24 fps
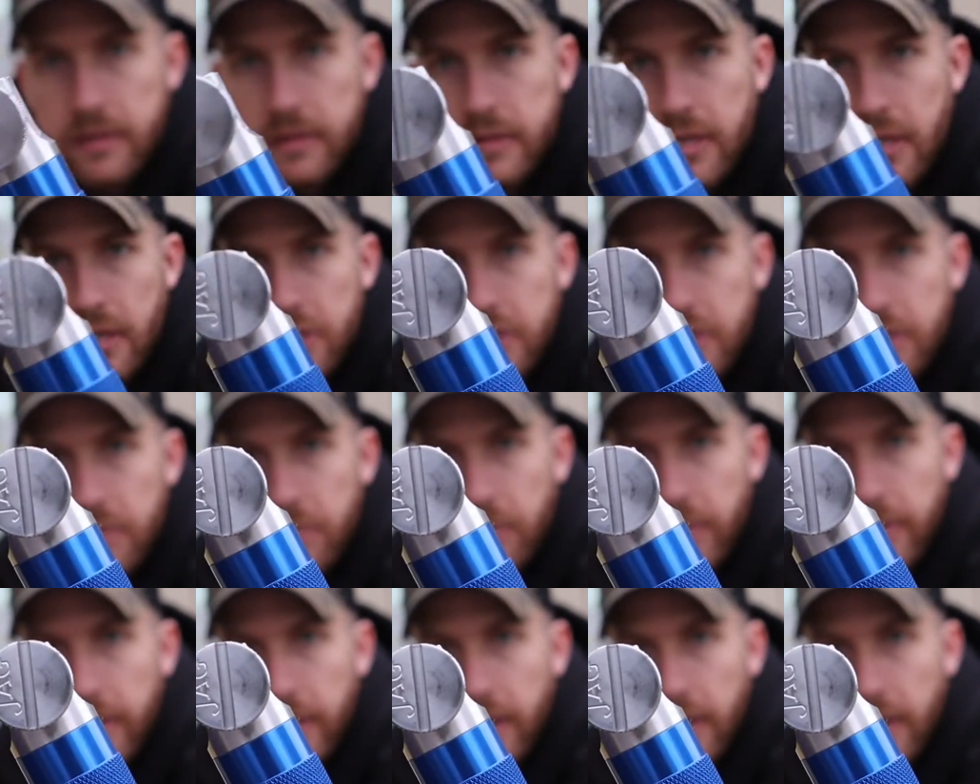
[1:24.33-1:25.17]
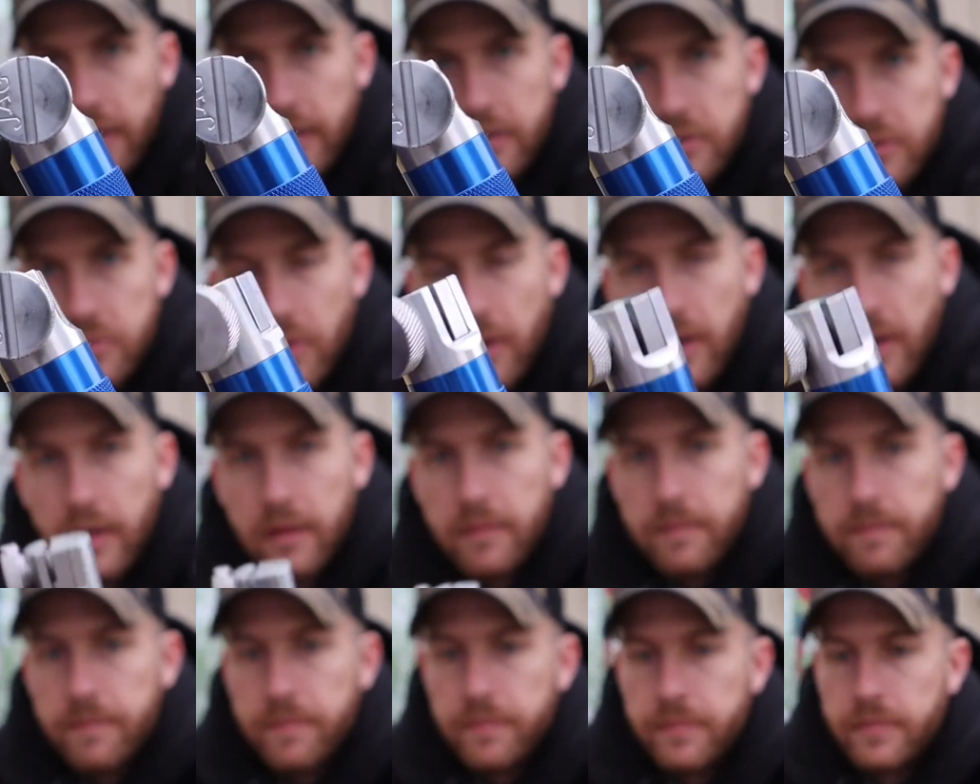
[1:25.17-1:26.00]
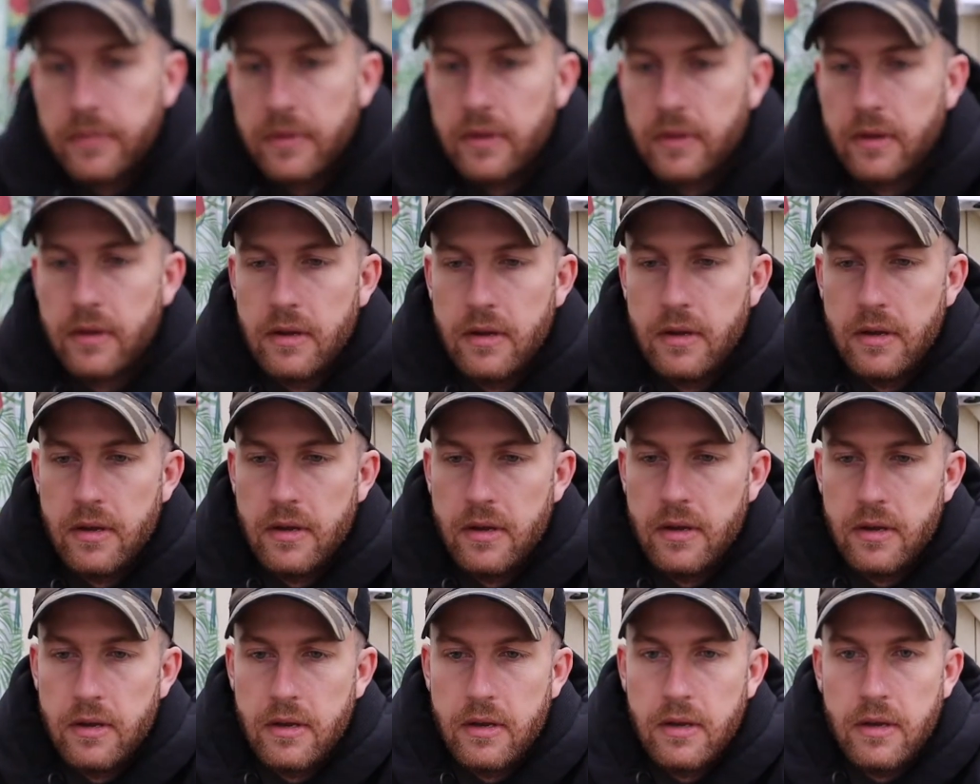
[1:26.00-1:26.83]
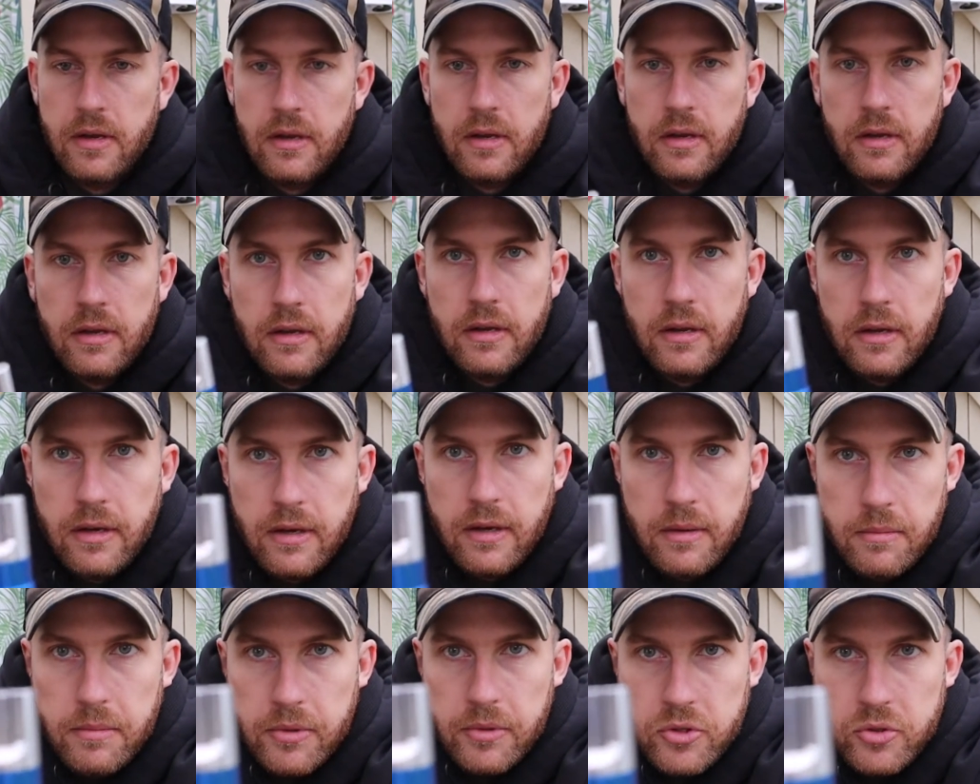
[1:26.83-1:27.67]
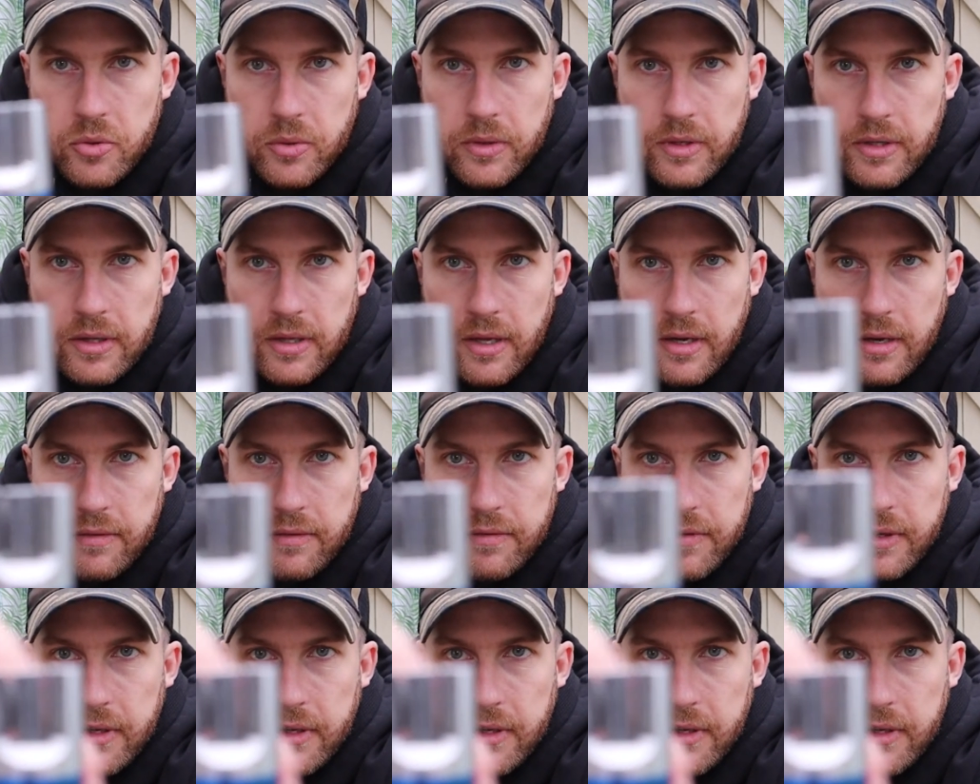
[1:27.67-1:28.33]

tensioning wheel on it as well, and in between there, if you